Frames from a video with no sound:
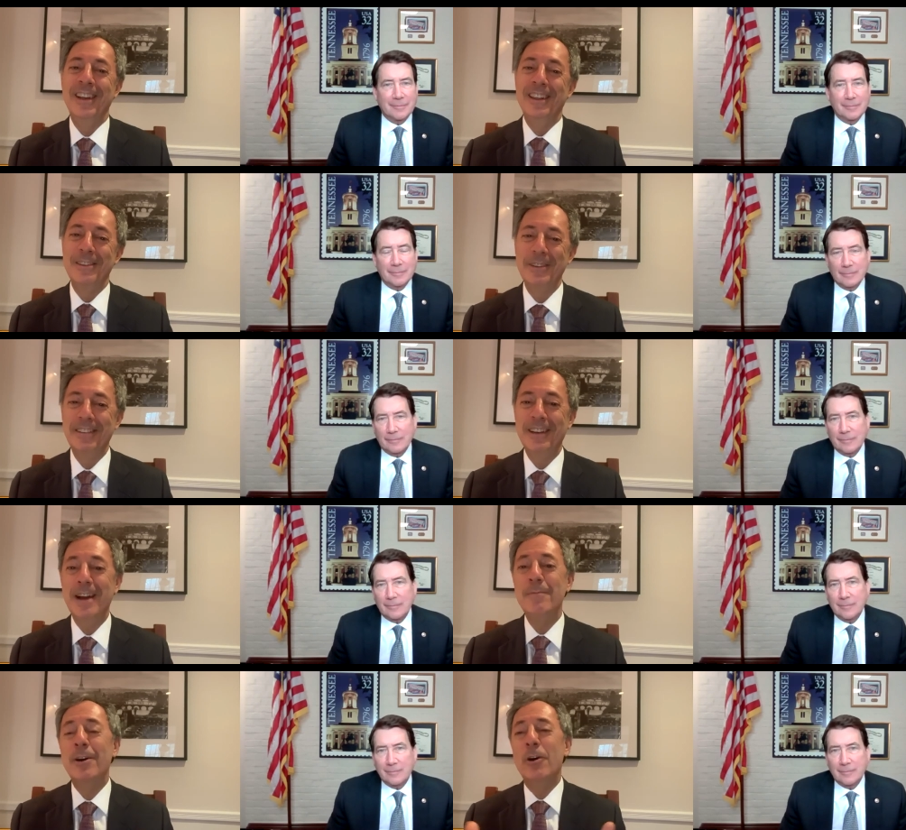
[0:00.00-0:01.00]
Speaker 1: In the
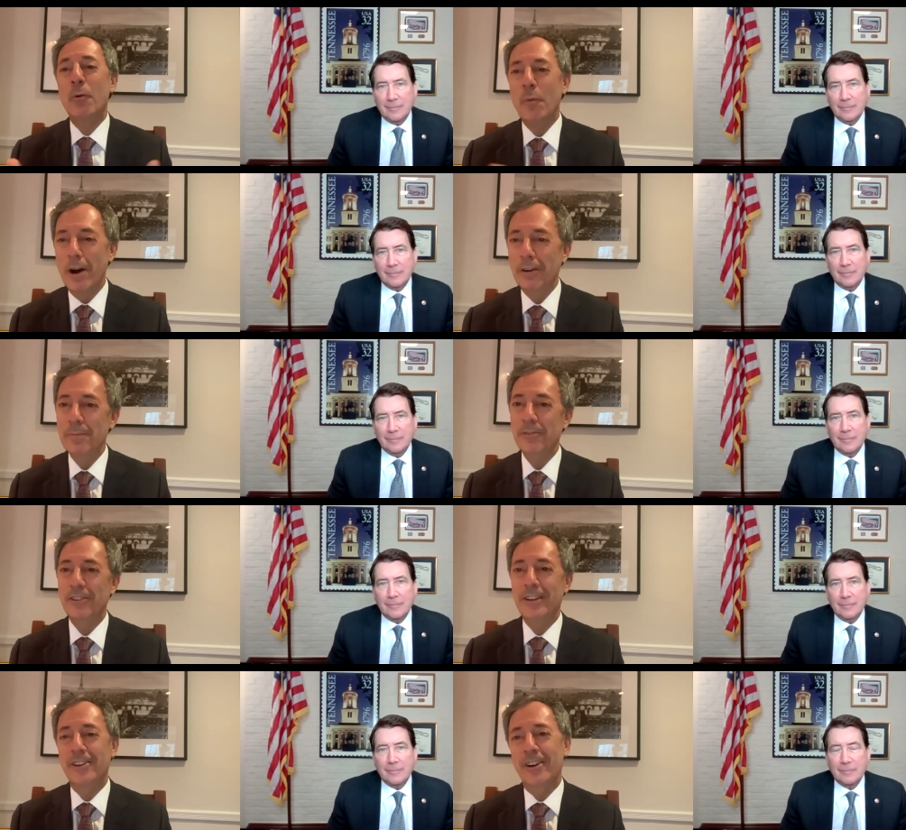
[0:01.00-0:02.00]
meantime, welcome,
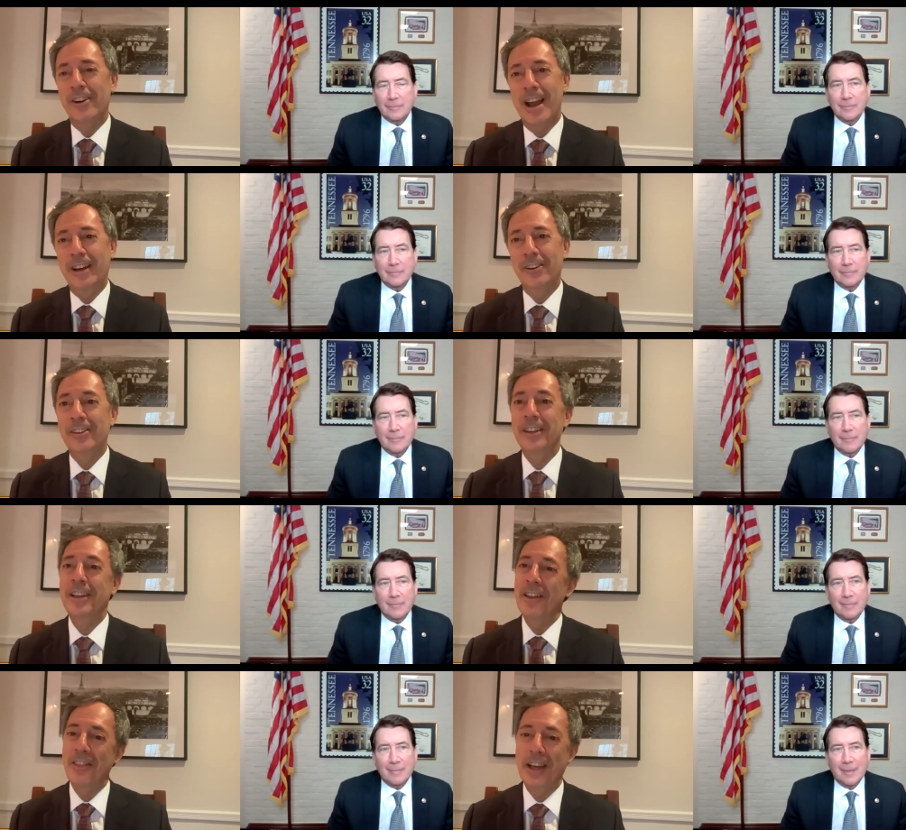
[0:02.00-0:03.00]
Senator Hagerty.
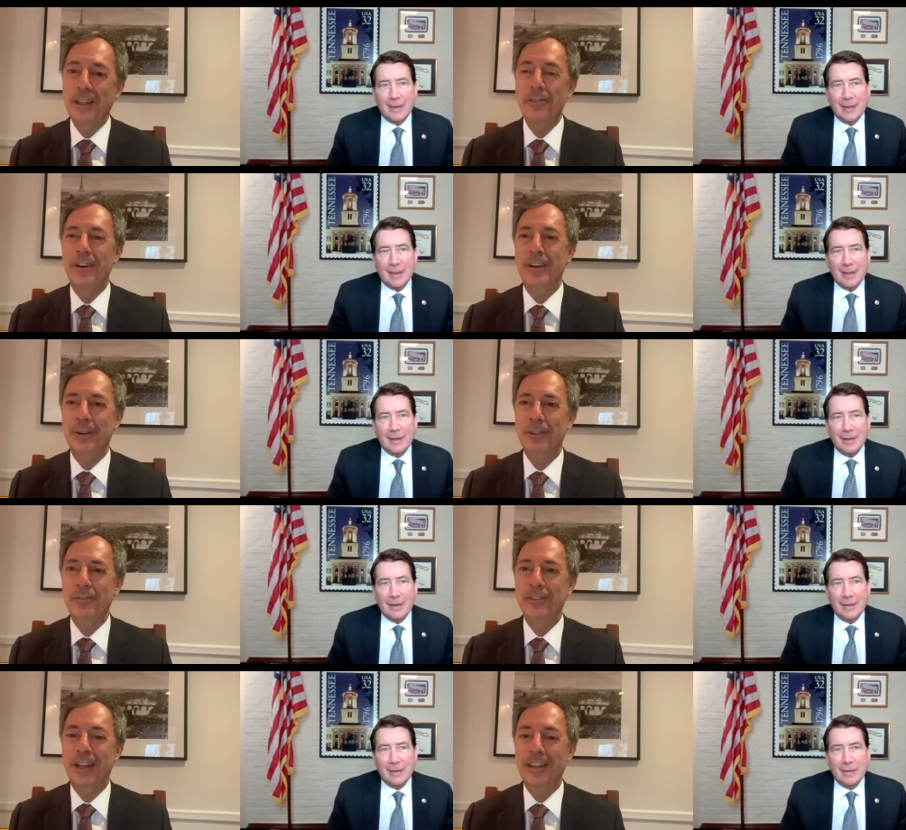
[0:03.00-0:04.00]
Thank you very much
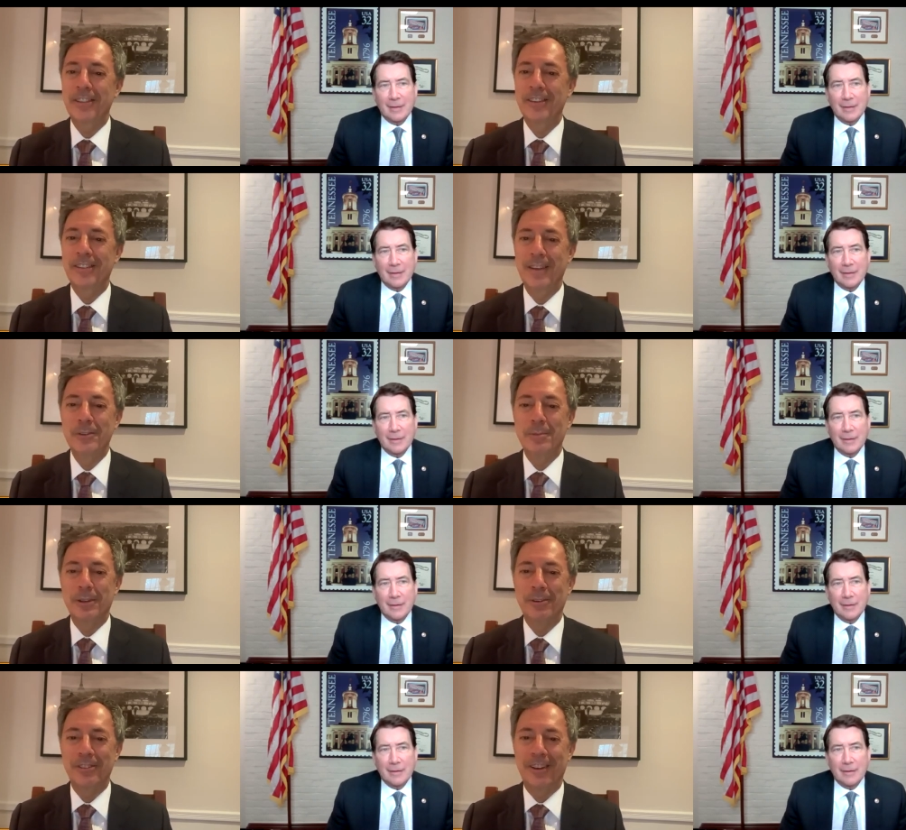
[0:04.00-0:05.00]
for taking the time to
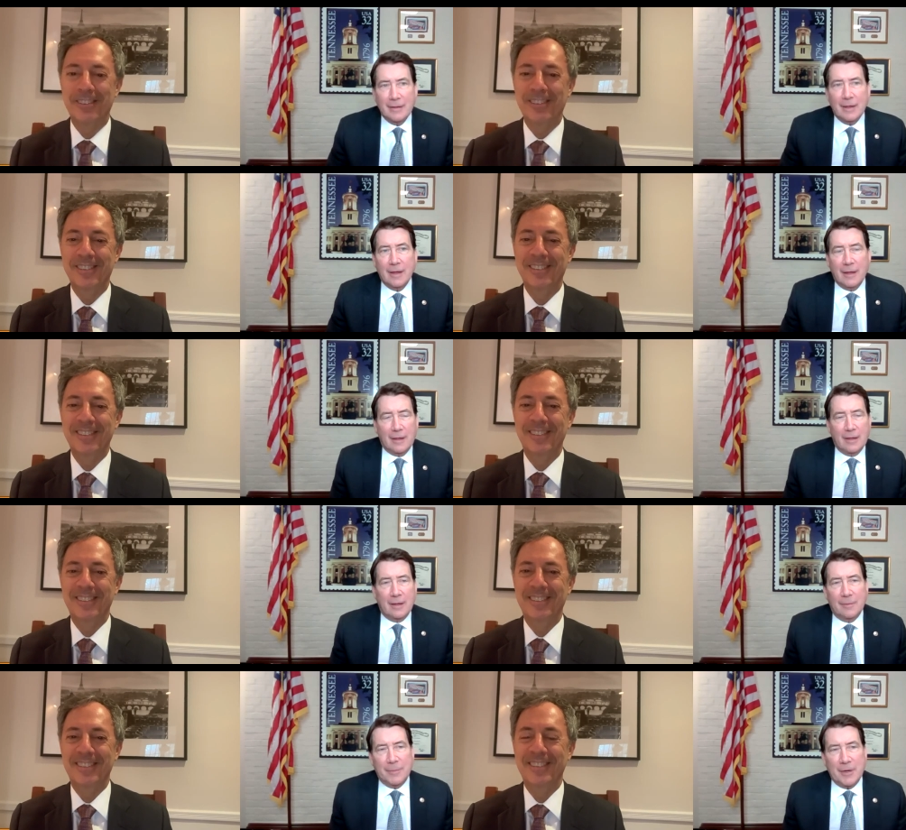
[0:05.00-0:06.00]
be with us.
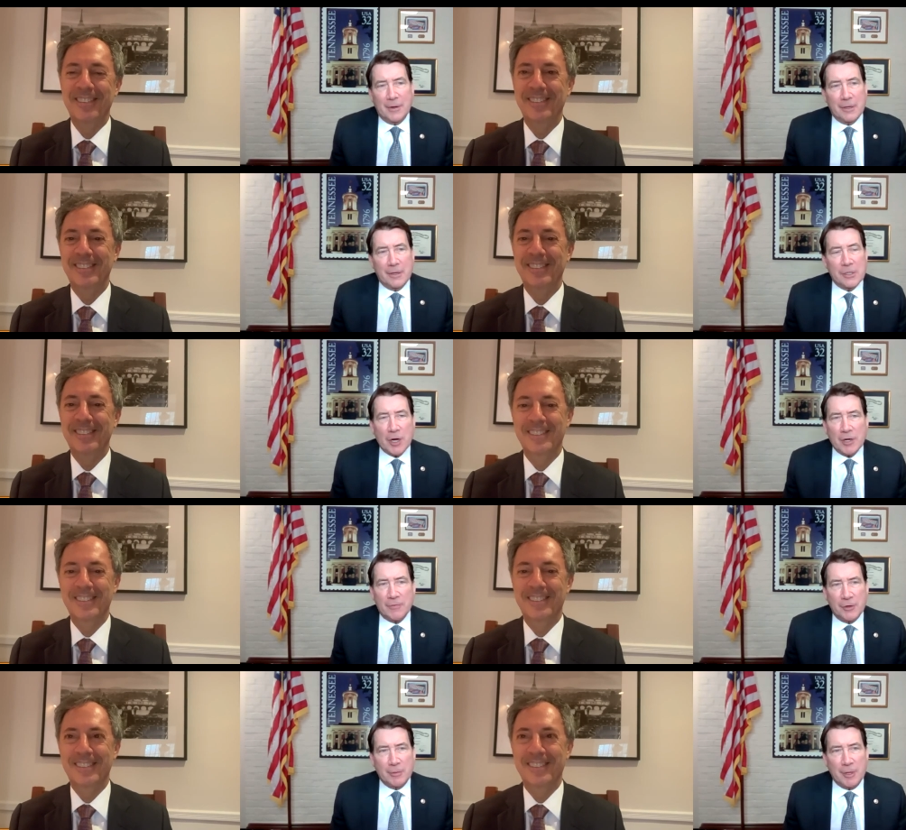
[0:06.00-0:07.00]
Speaker 2: Peter, it's
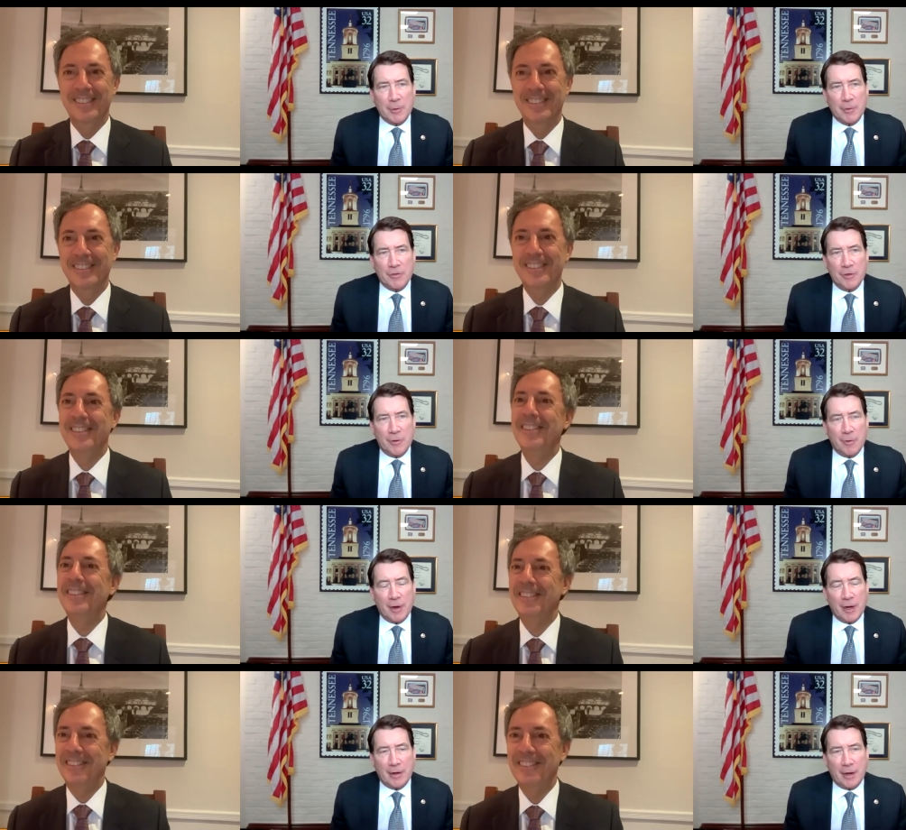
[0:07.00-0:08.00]
wonderful to be with you,
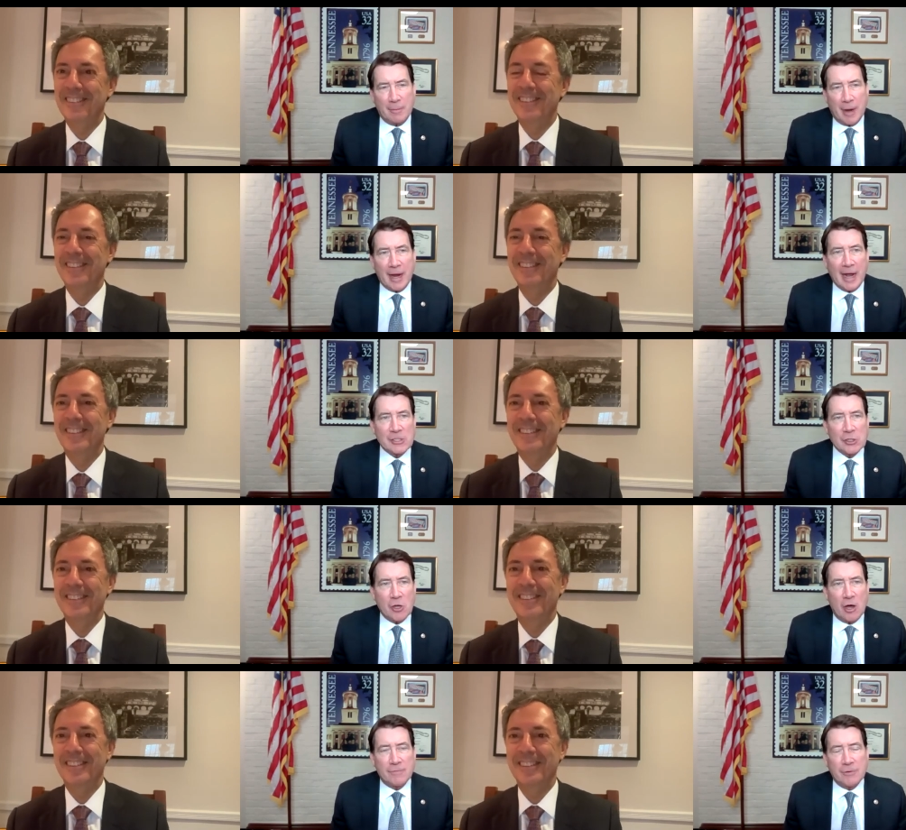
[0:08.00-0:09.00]
and my hat's
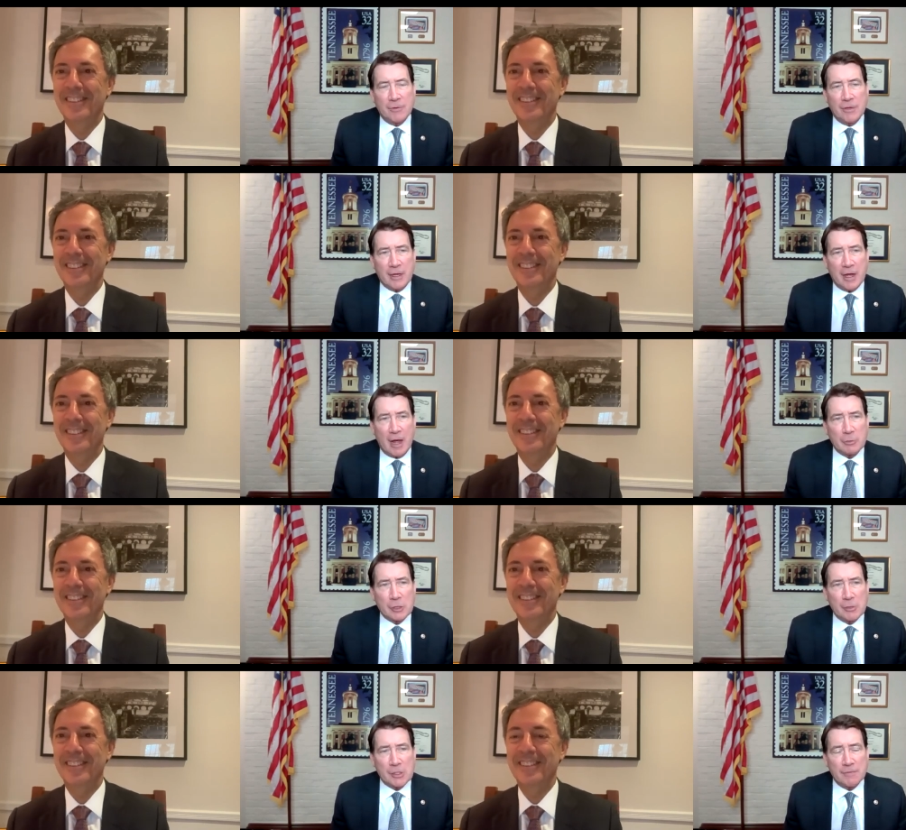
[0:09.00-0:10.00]
off to the
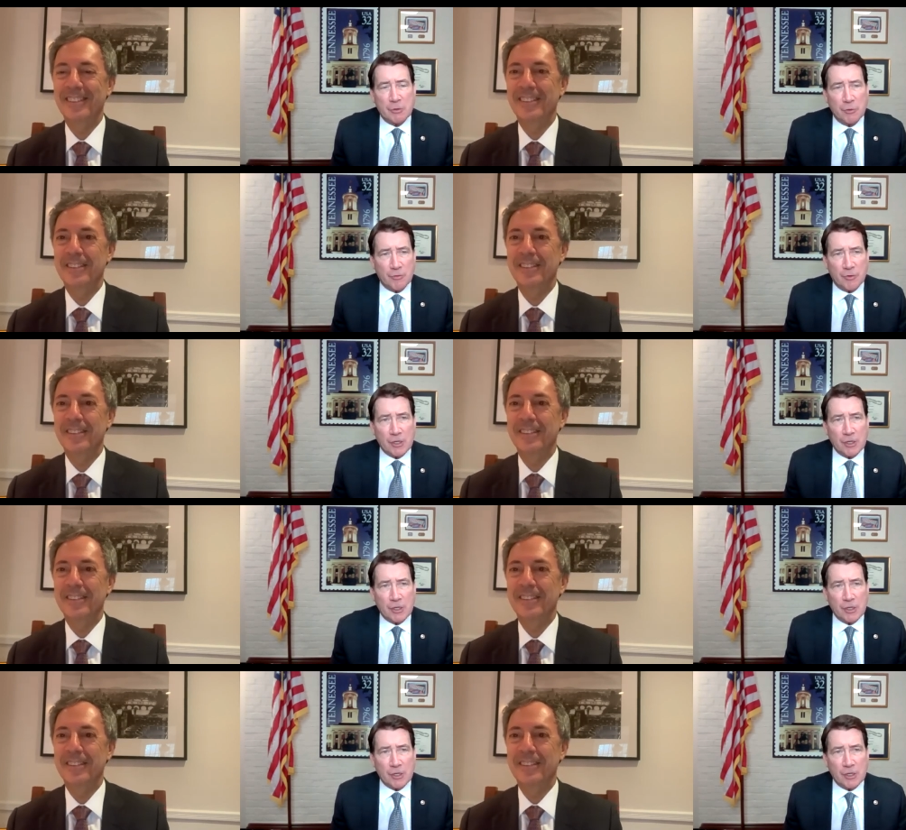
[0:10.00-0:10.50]
accomplishments of the Hoover